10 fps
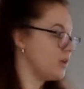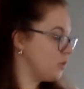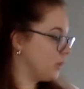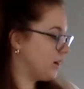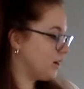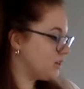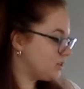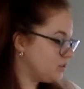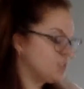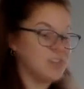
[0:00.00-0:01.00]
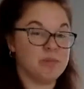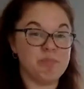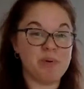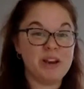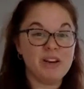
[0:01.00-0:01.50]
Where students that are
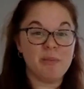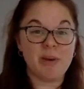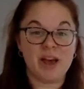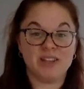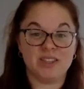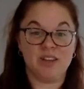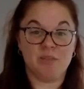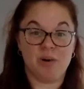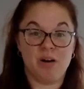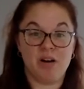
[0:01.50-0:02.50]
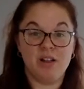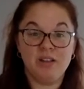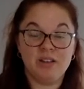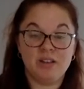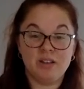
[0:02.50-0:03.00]
better at
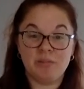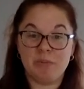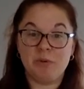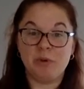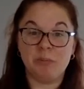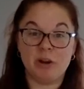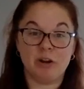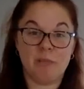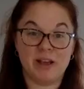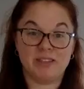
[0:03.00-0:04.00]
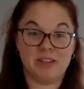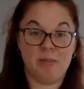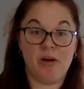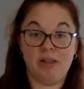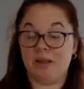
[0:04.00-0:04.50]
basketball, people who are better at
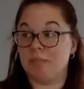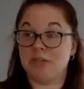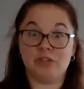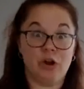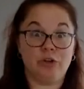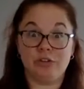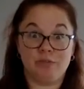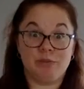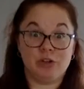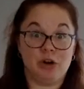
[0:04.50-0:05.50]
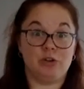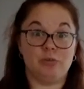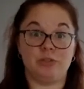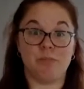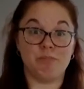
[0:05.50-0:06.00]
basketball, like Mr. Arnold, if Mr. Arnold
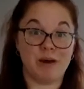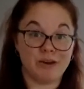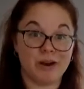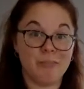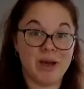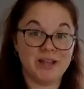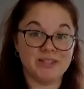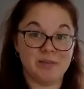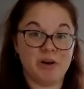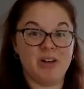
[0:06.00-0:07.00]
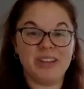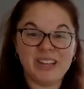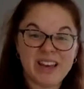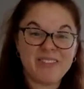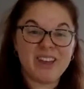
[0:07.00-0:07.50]
was better at basketball, he'd
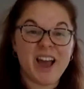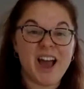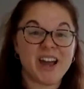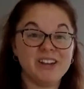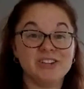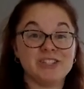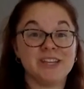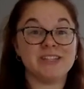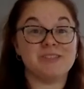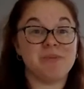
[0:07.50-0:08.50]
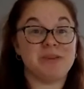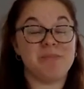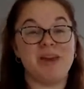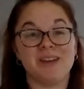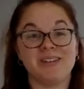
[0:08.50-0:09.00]
have a higher chance of being
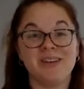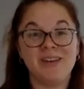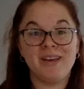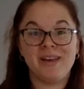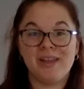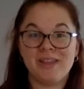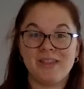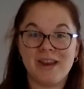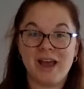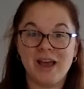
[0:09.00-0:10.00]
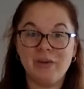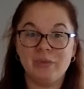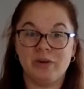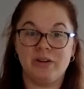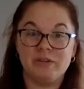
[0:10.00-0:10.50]
picked than I
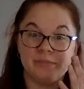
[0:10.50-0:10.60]
would.